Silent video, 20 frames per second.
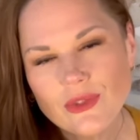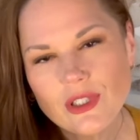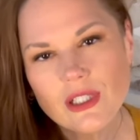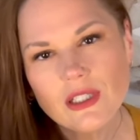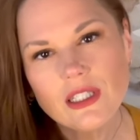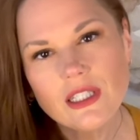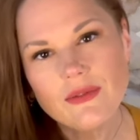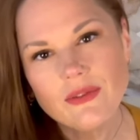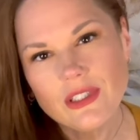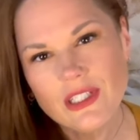
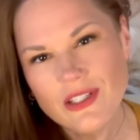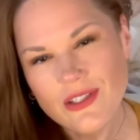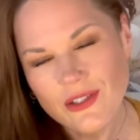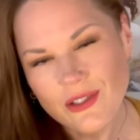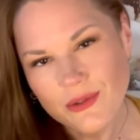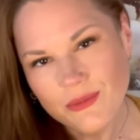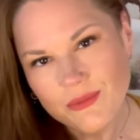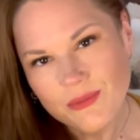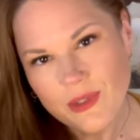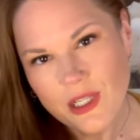Leave it does
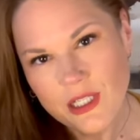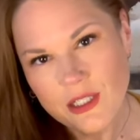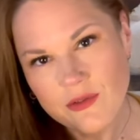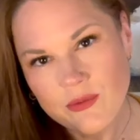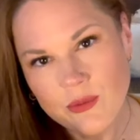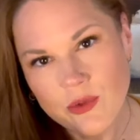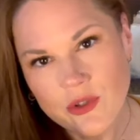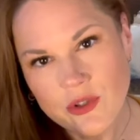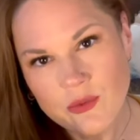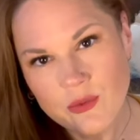not. And if
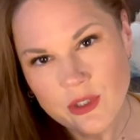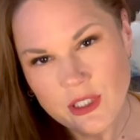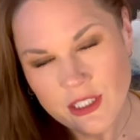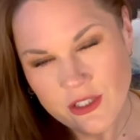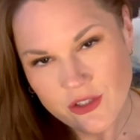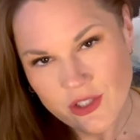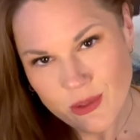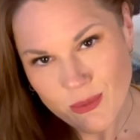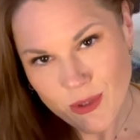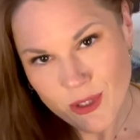more than one
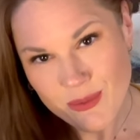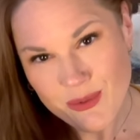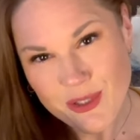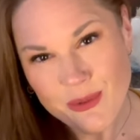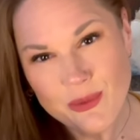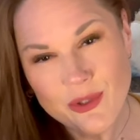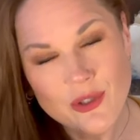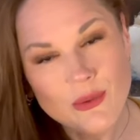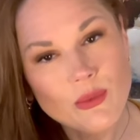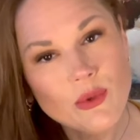energy pops
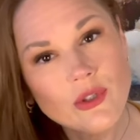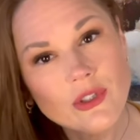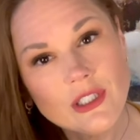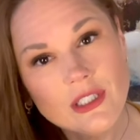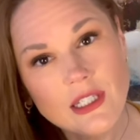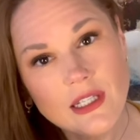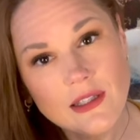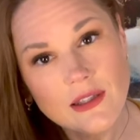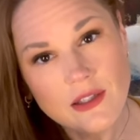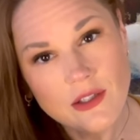up on the board
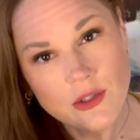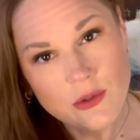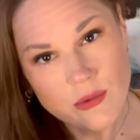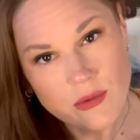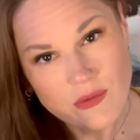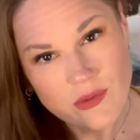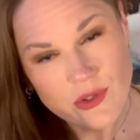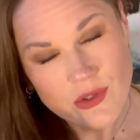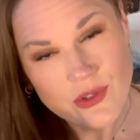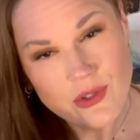today, then you
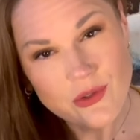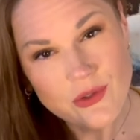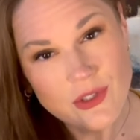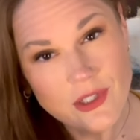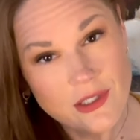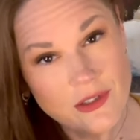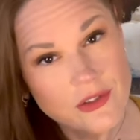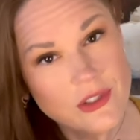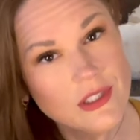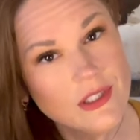reverse those
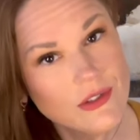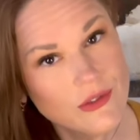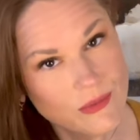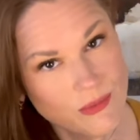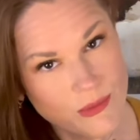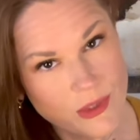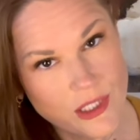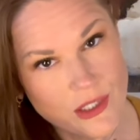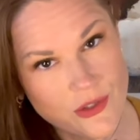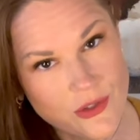energies
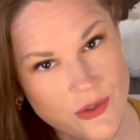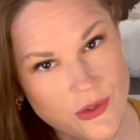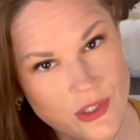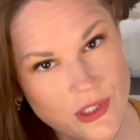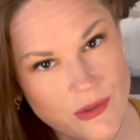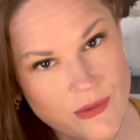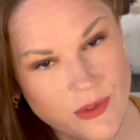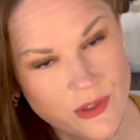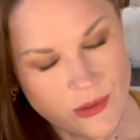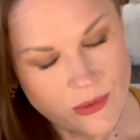as you
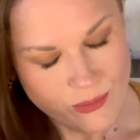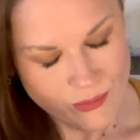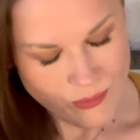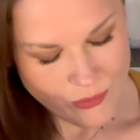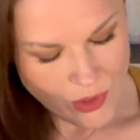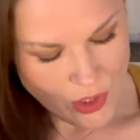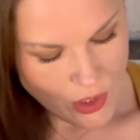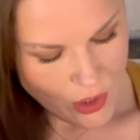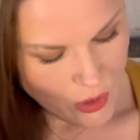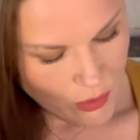see fit.
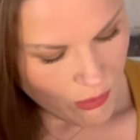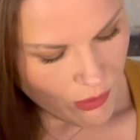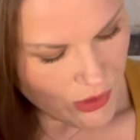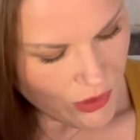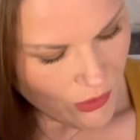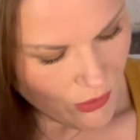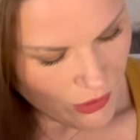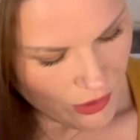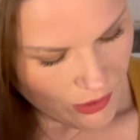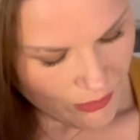What's
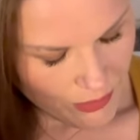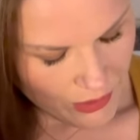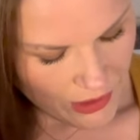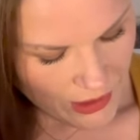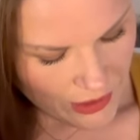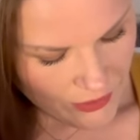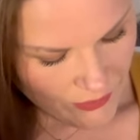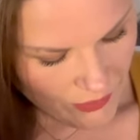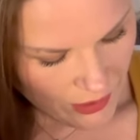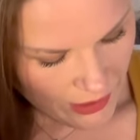going on,
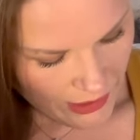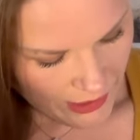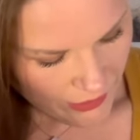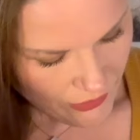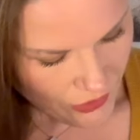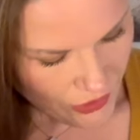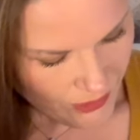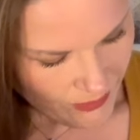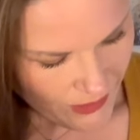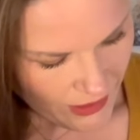please, for Leo?
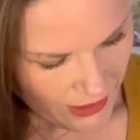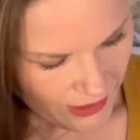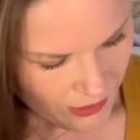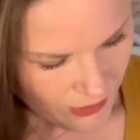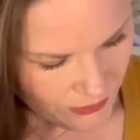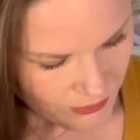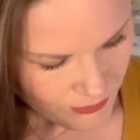Show me Leo.